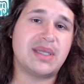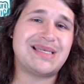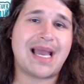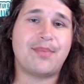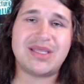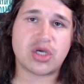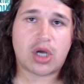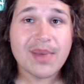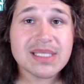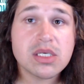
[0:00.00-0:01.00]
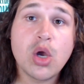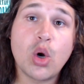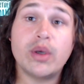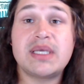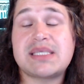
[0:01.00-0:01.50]
down in the comments,
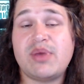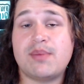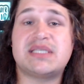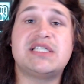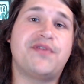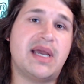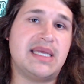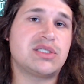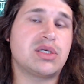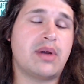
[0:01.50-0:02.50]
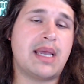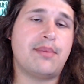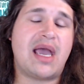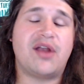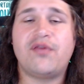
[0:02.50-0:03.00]
or you can send me a message via Instagram
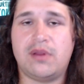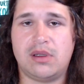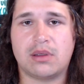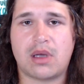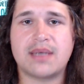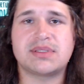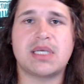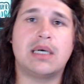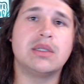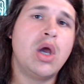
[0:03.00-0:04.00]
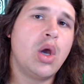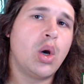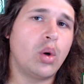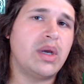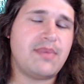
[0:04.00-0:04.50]
at Further Your Lifestyle,
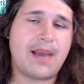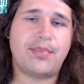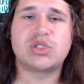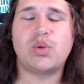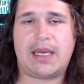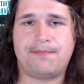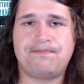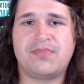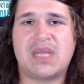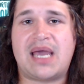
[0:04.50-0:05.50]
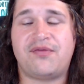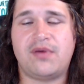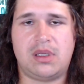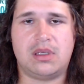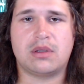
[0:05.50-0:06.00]
or hit me up on Twitter at
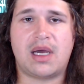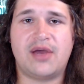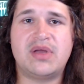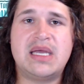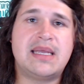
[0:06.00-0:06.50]
Further Your Life.